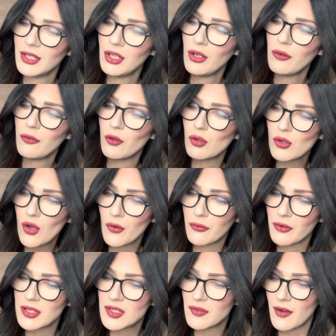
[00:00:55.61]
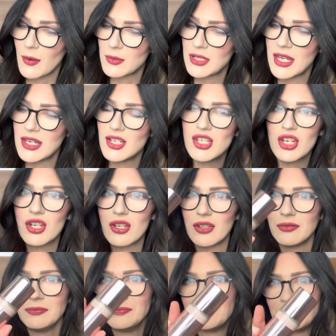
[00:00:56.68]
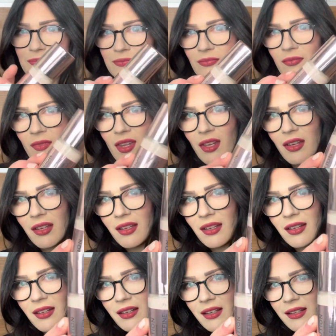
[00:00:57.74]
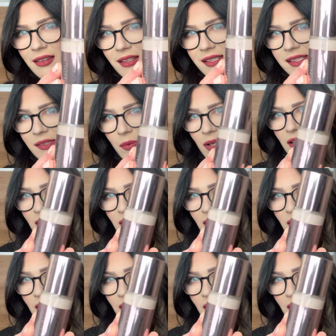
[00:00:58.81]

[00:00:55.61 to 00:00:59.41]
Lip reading: Full Coverage Foundation. This is what it